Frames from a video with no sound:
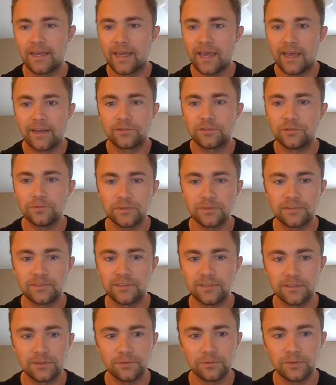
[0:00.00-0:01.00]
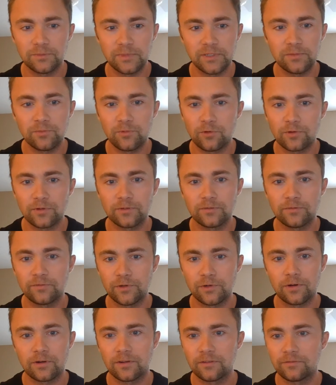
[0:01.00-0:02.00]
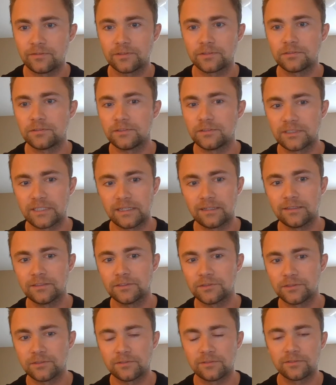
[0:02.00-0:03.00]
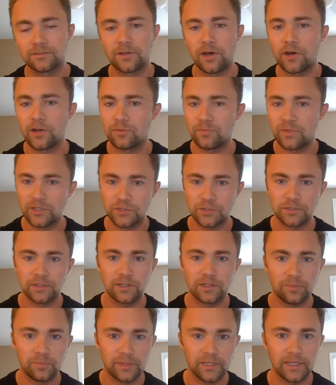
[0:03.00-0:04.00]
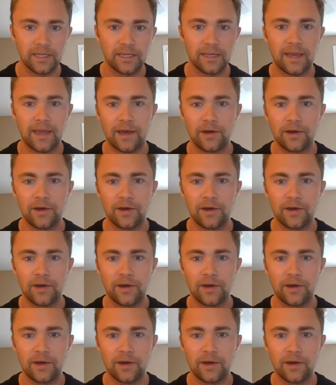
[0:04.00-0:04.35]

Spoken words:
as you would see, would be more of your artificial intelligence, automation at a plant.